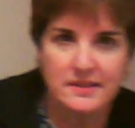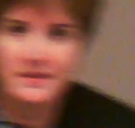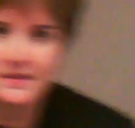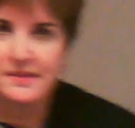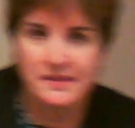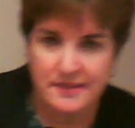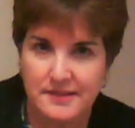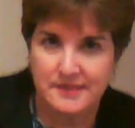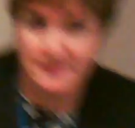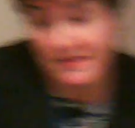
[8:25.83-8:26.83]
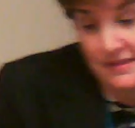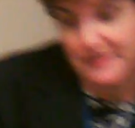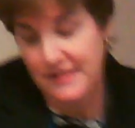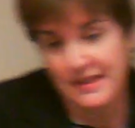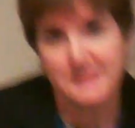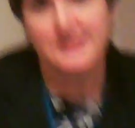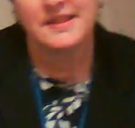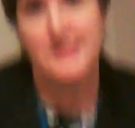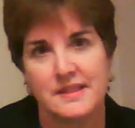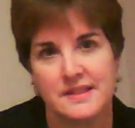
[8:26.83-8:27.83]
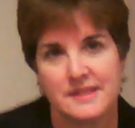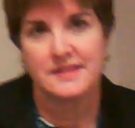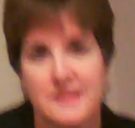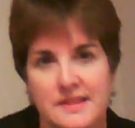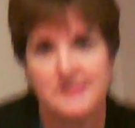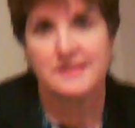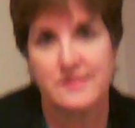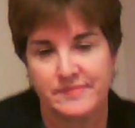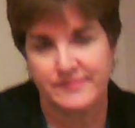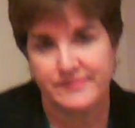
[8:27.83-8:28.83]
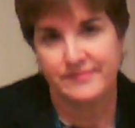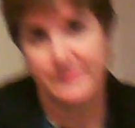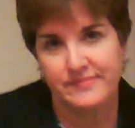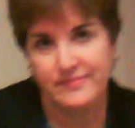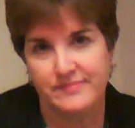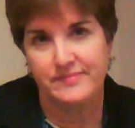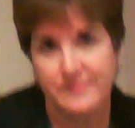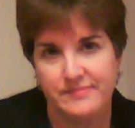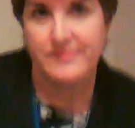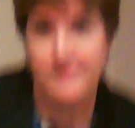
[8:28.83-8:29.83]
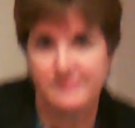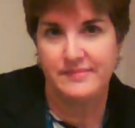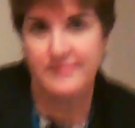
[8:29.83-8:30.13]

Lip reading: You know, interaction between a father and his daughter, it's